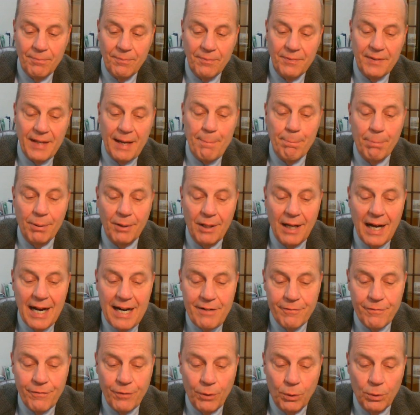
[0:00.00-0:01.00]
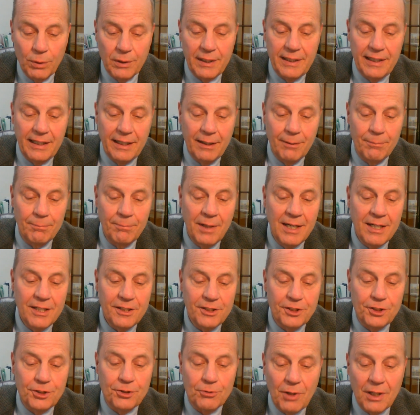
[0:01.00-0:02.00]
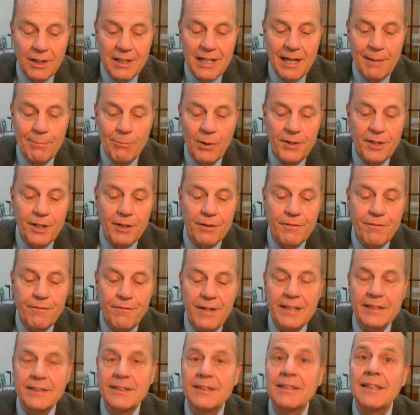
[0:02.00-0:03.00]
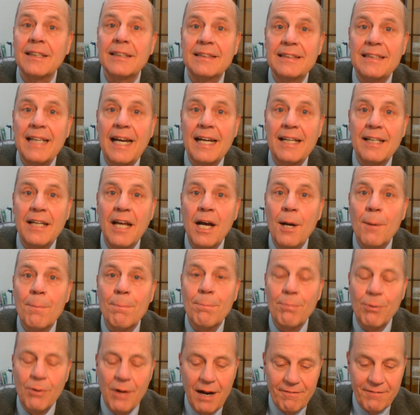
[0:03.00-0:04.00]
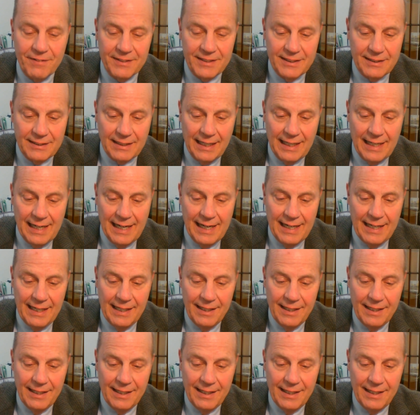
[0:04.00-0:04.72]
They blindfolded him, struck him with their fists, and said, Prophesy.